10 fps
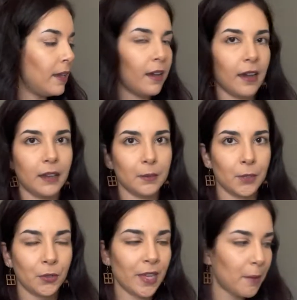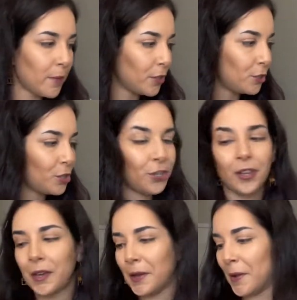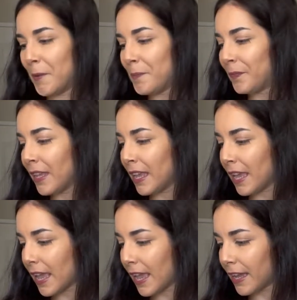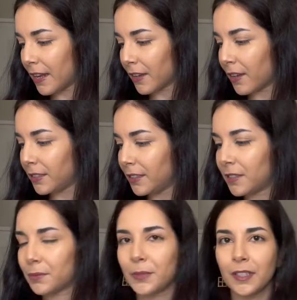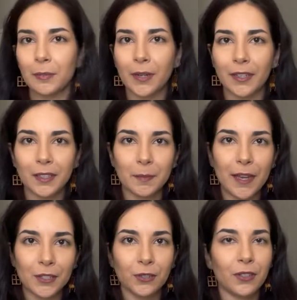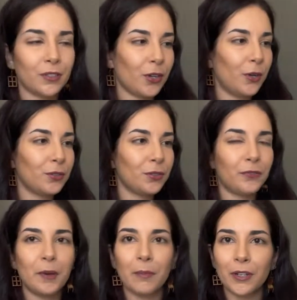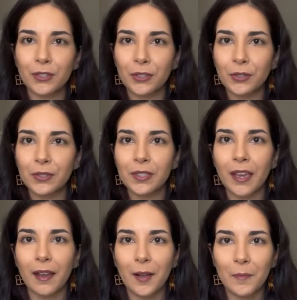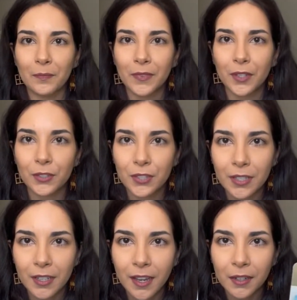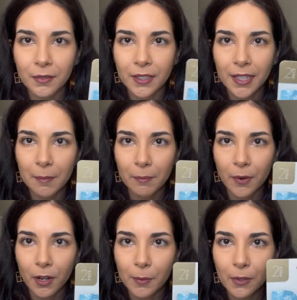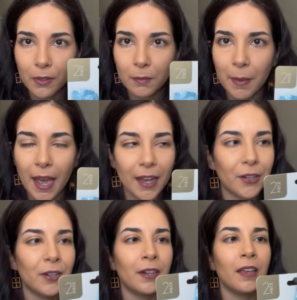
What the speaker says: I know that much. And I got these really pretty spatulas also from Marshall's. They're just like kind of like that marble pattern.